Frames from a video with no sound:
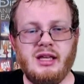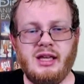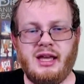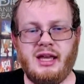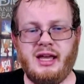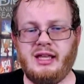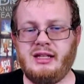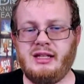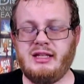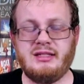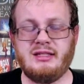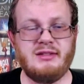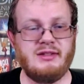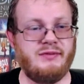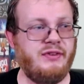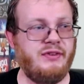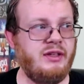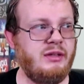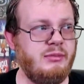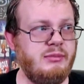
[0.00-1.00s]
And this
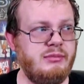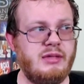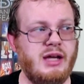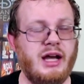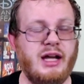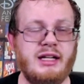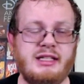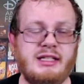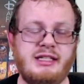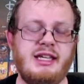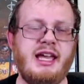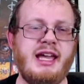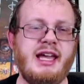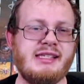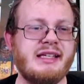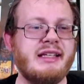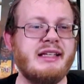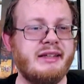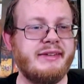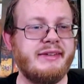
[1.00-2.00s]
film honestly has
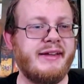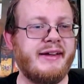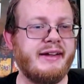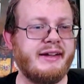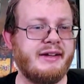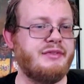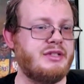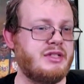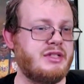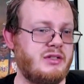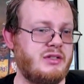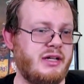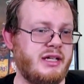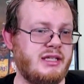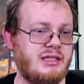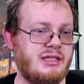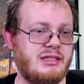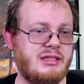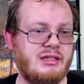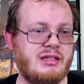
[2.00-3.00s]
a lot of
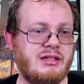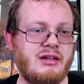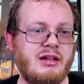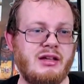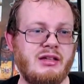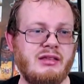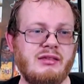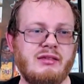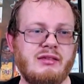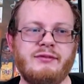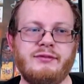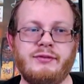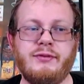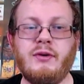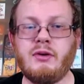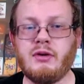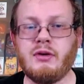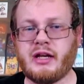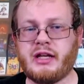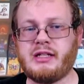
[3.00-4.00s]
strengths
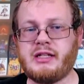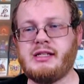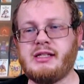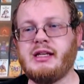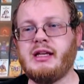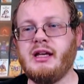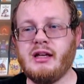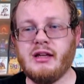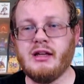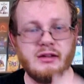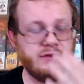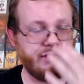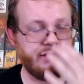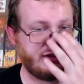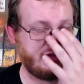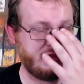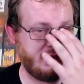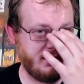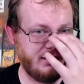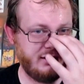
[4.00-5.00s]
for it. For
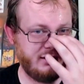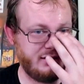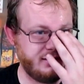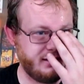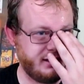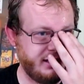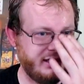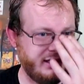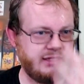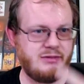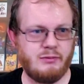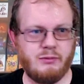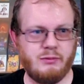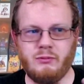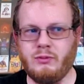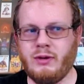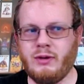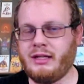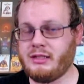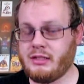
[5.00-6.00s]
starters, it's
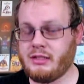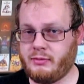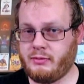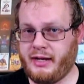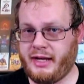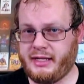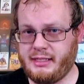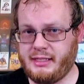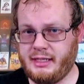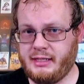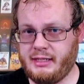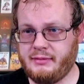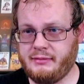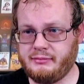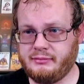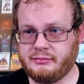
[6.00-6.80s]
well directed.